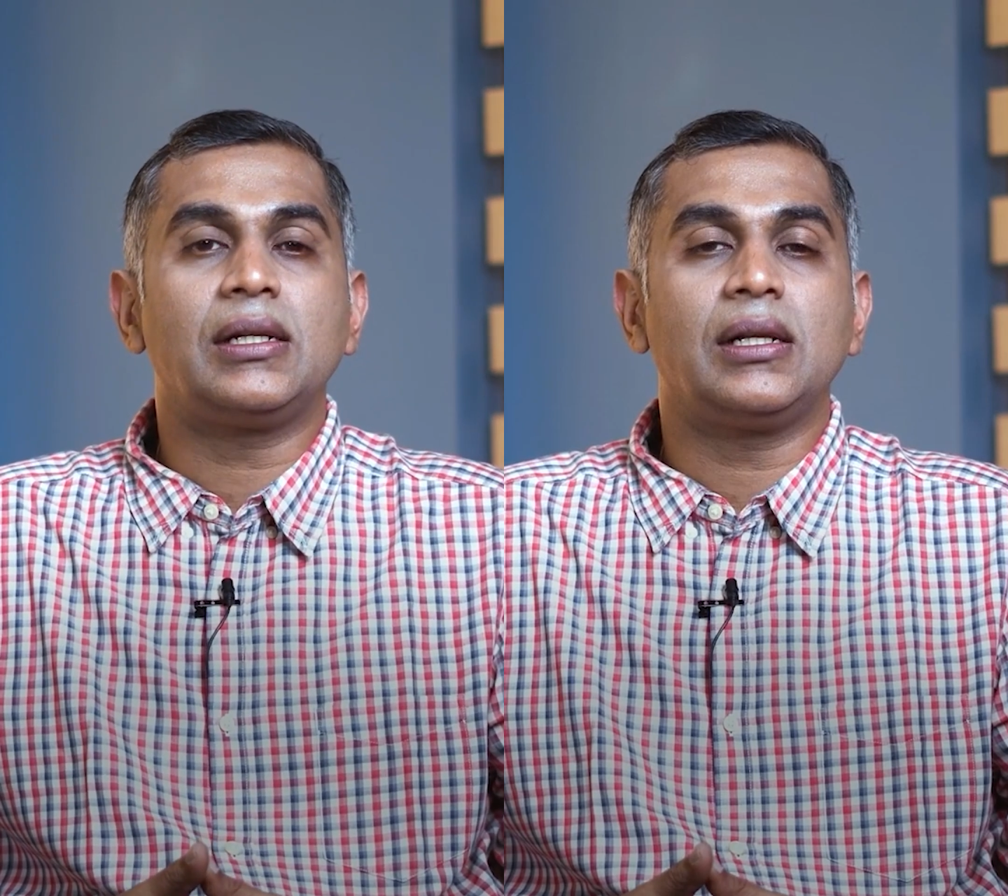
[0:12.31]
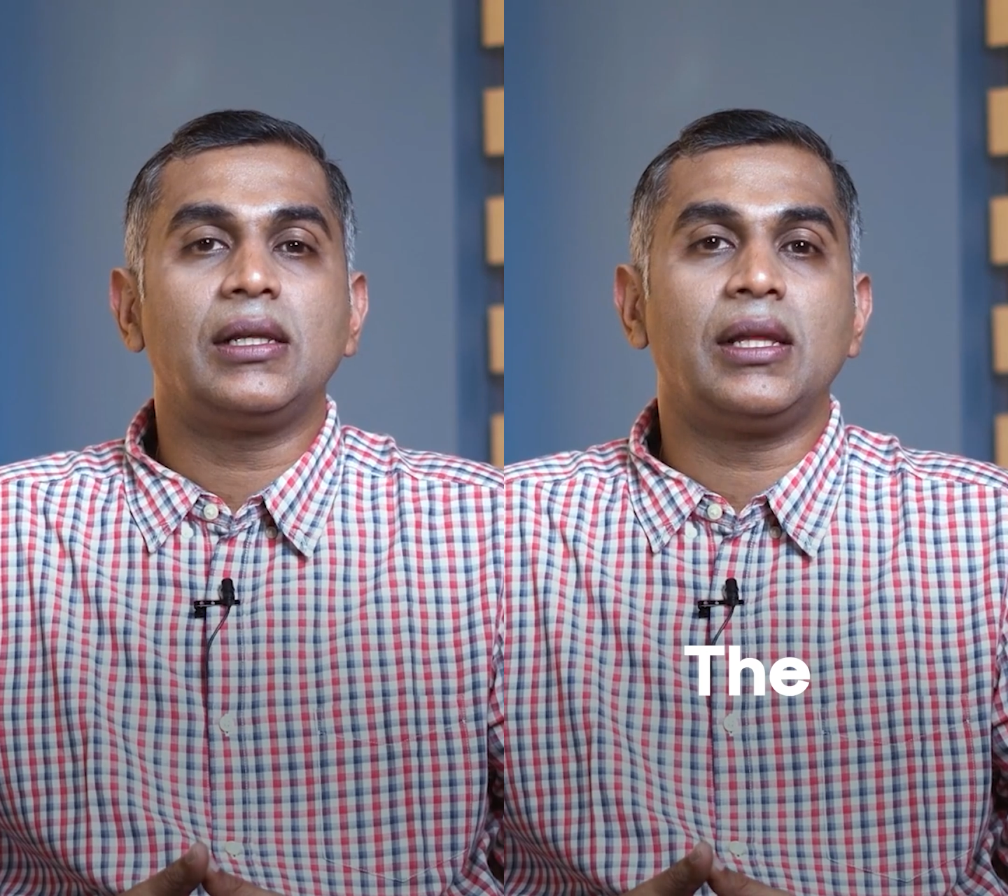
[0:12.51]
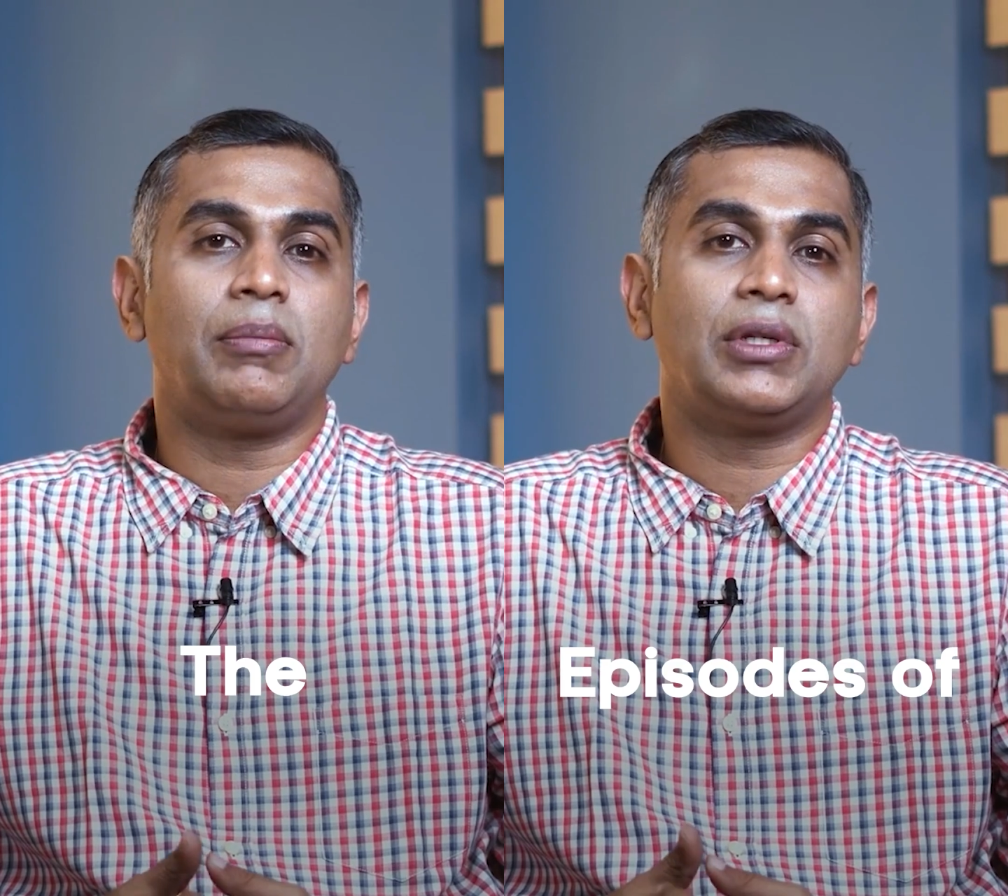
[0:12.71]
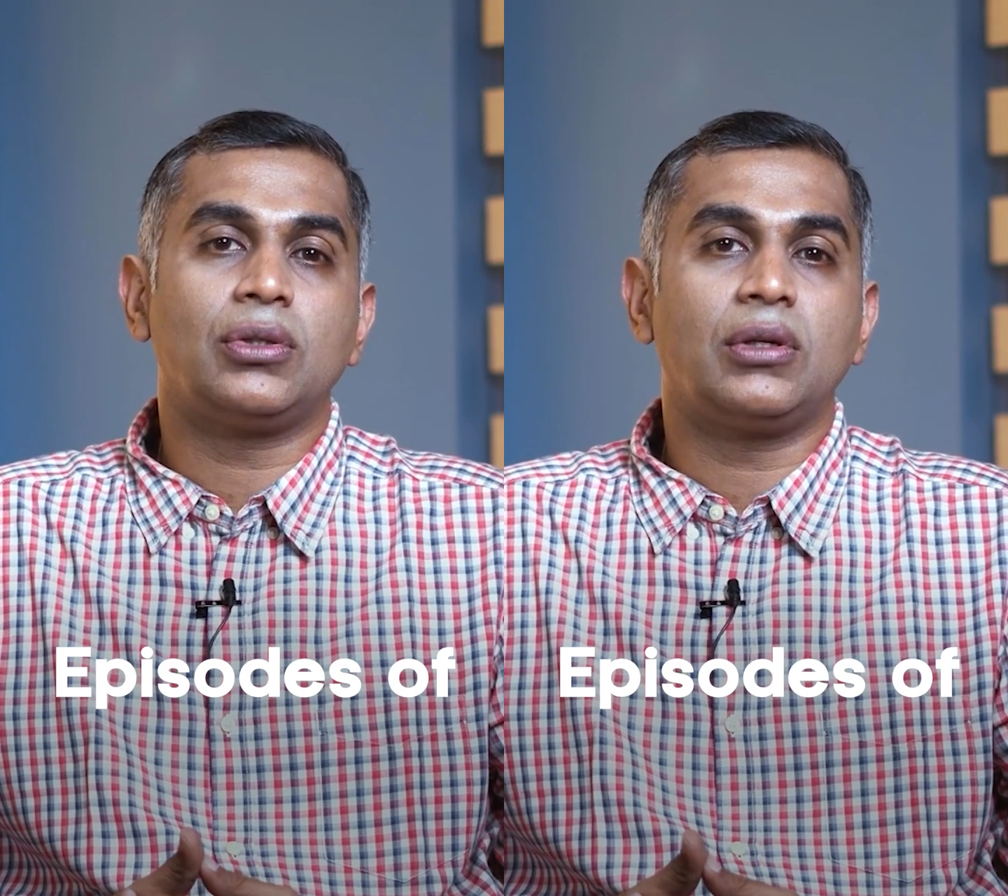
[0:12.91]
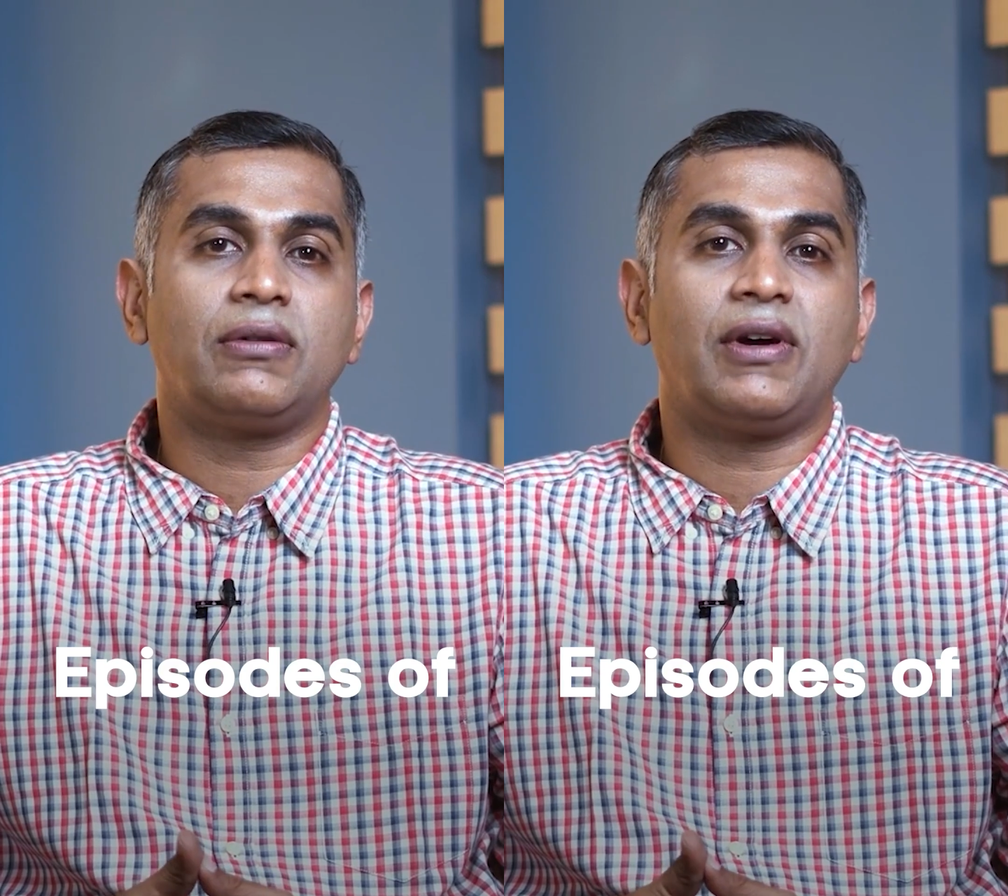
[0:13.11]
the
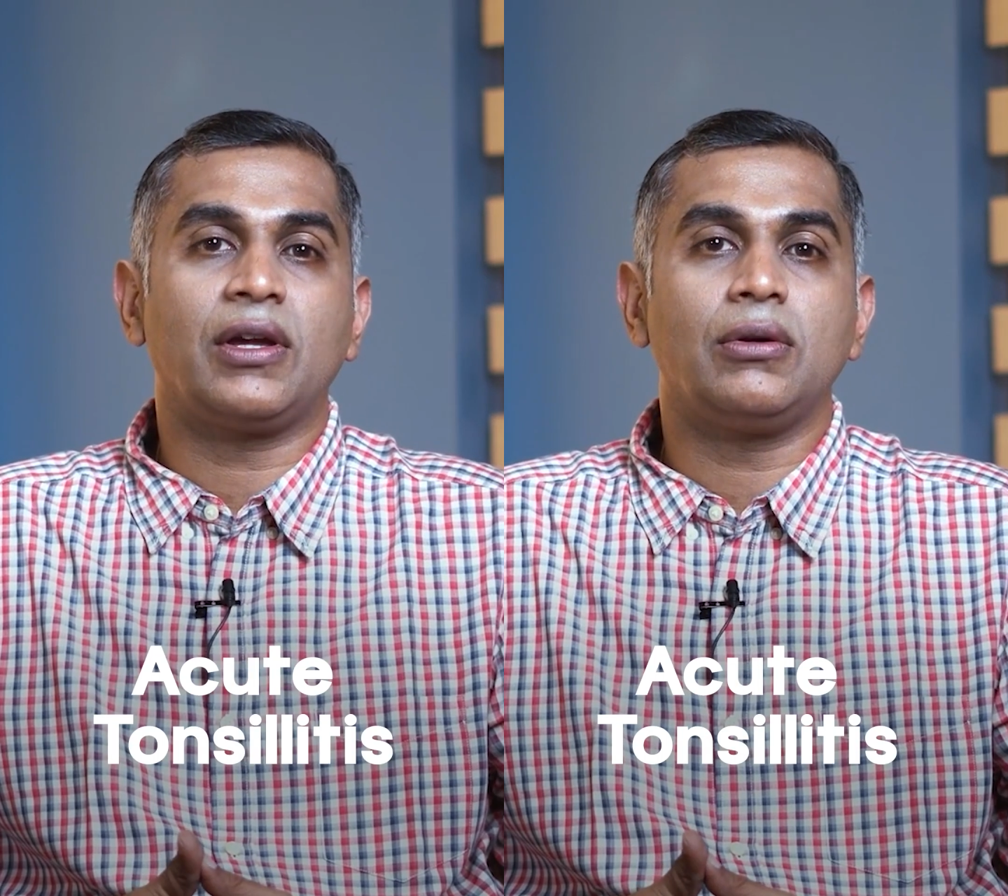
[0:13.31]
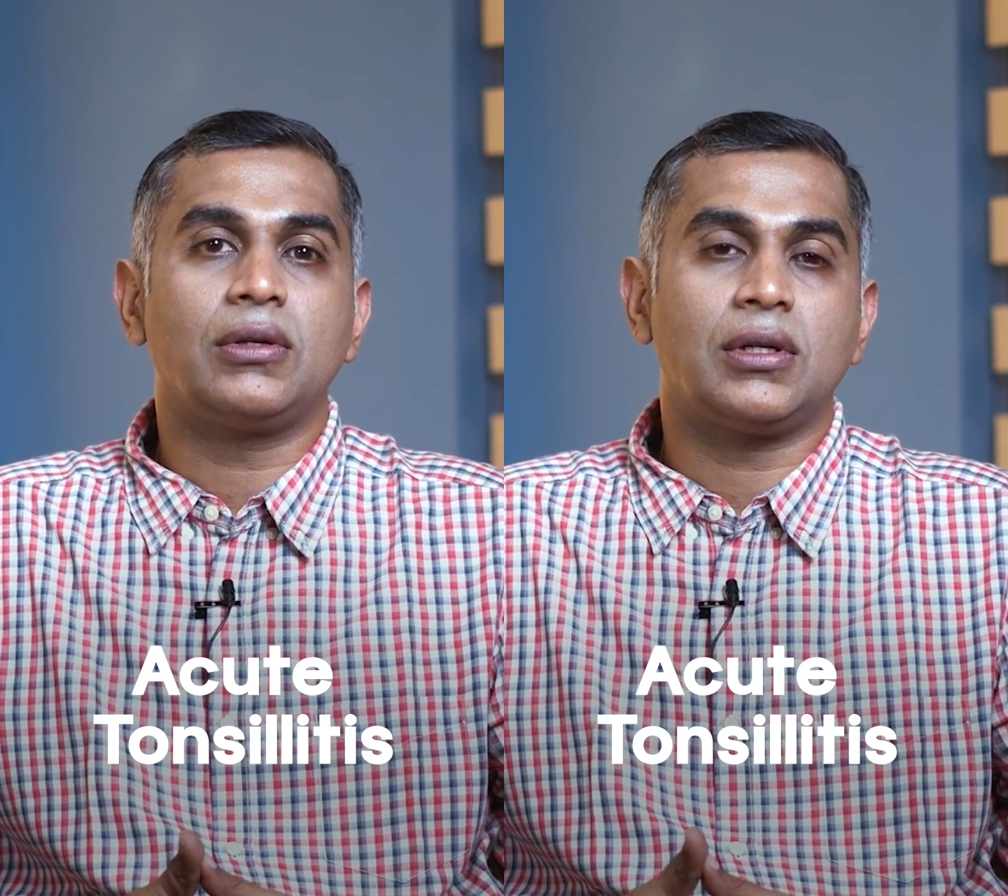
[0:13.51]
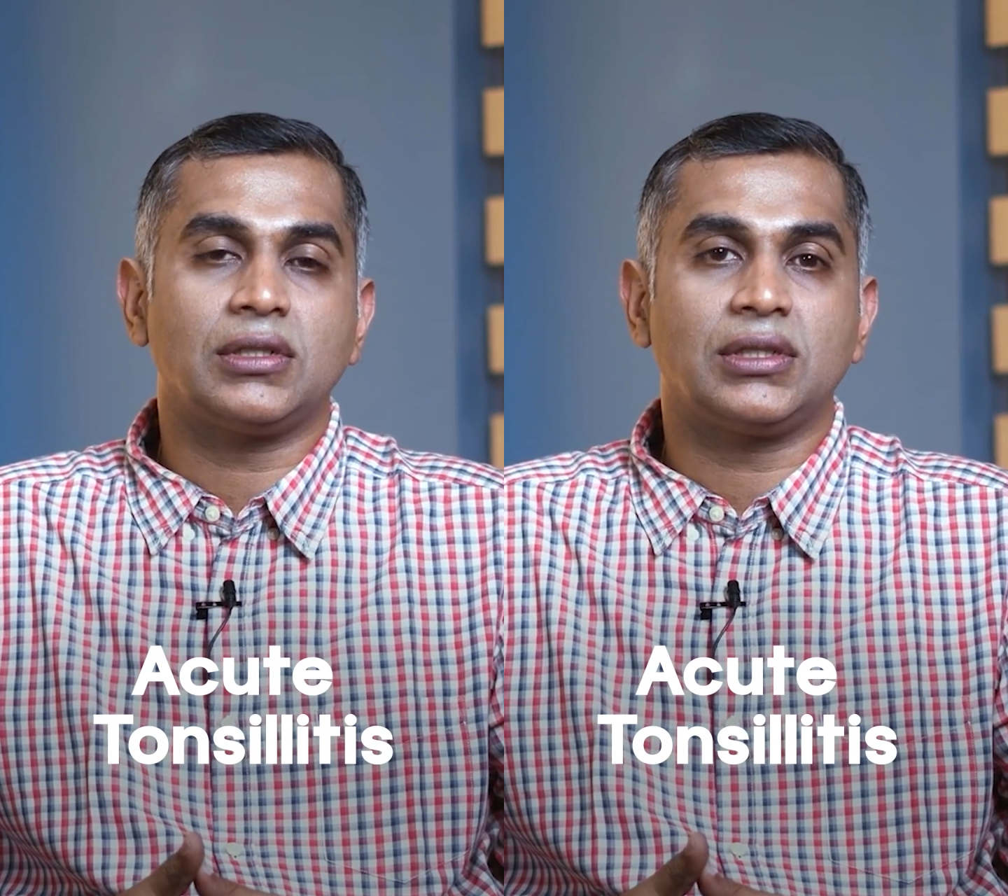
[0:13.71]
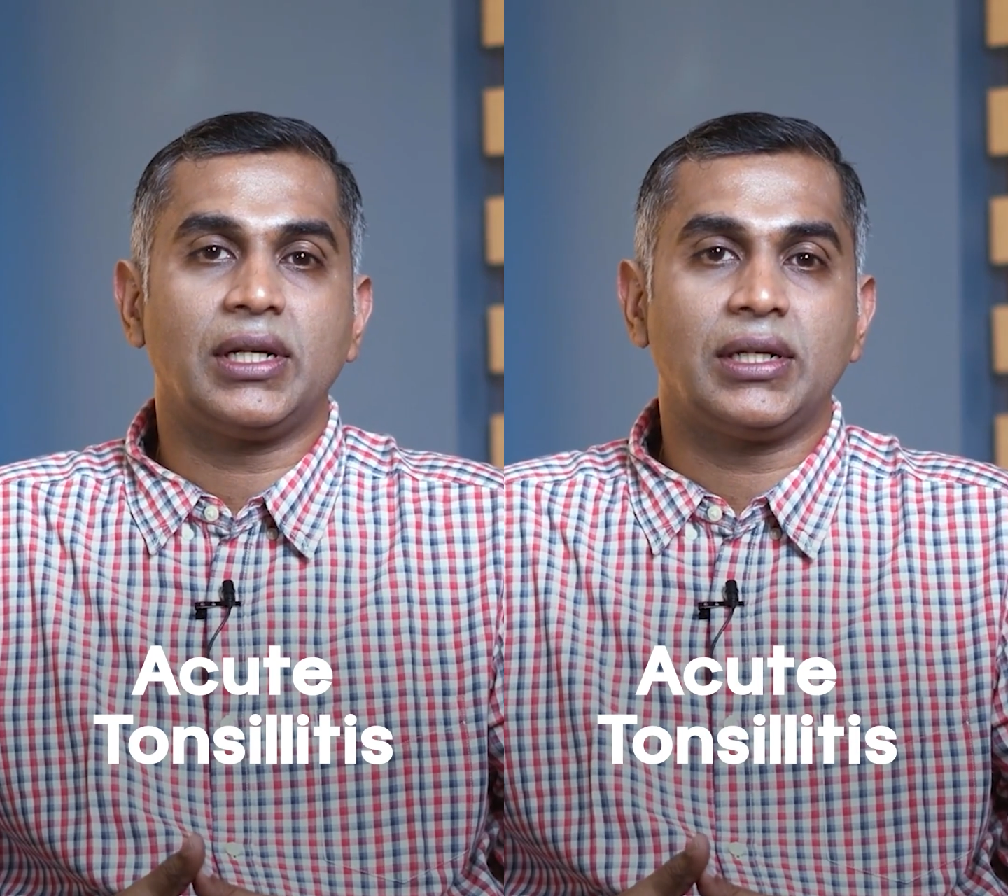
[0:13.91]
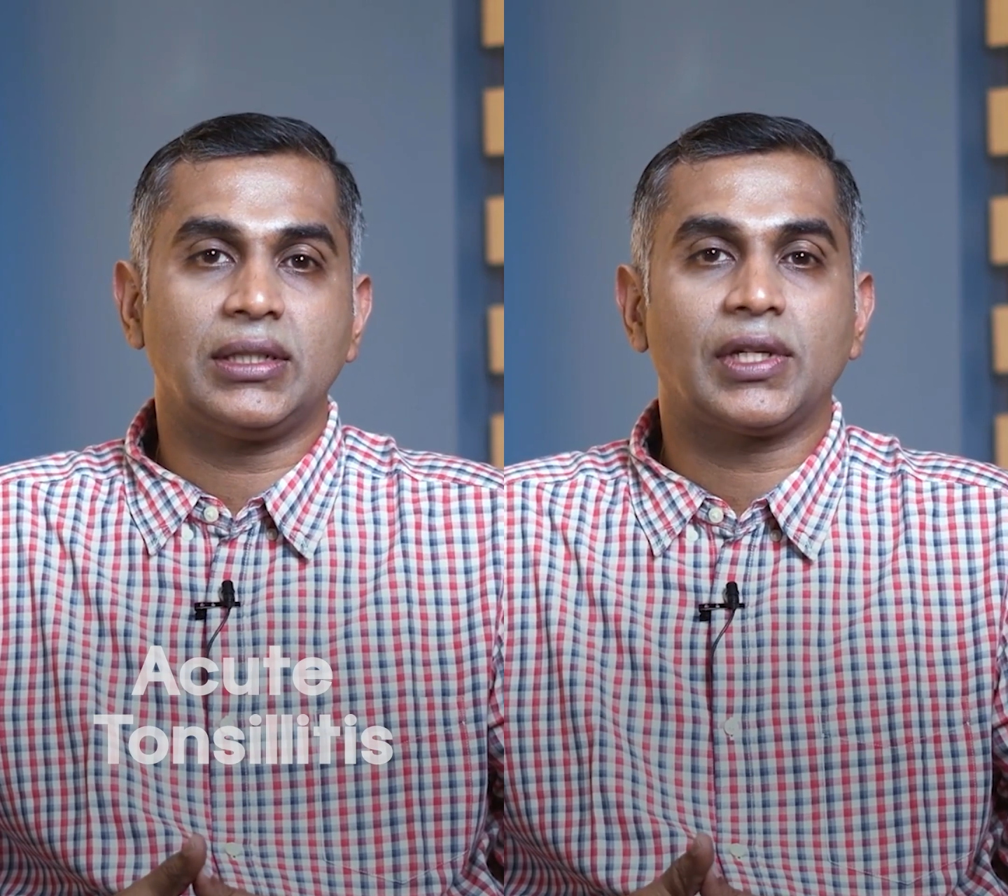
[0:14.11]
episode of acute
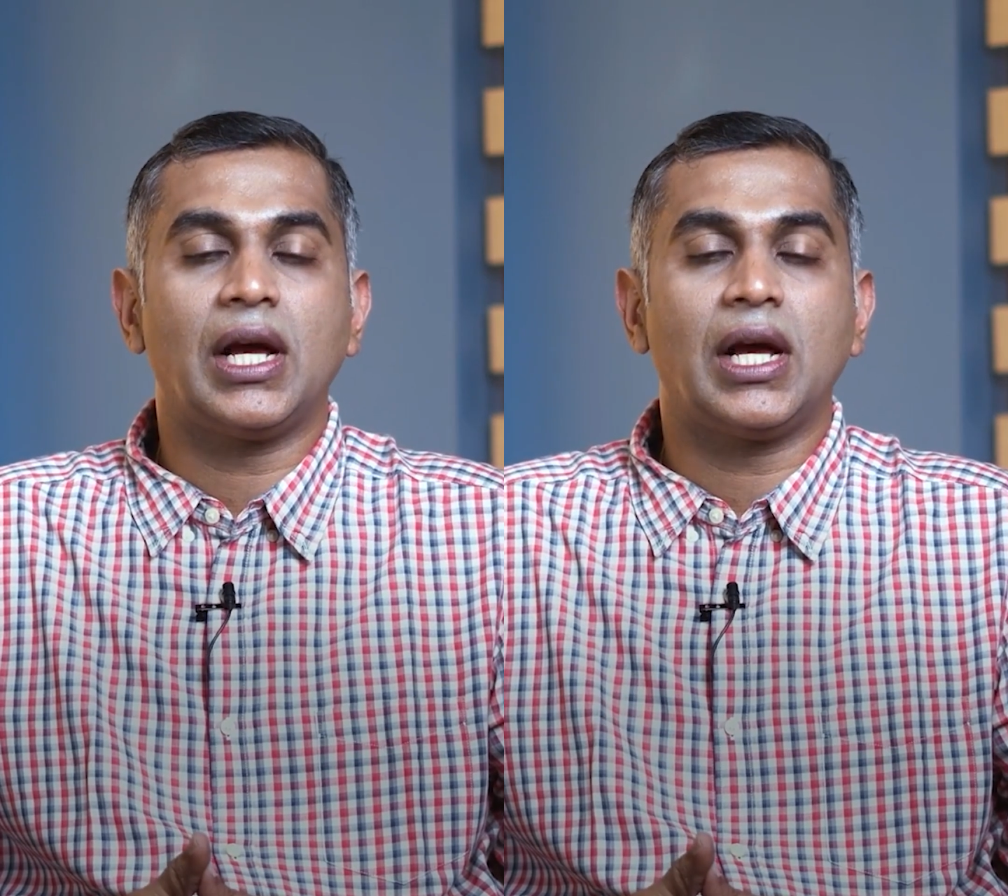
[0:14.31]
tonsillitis,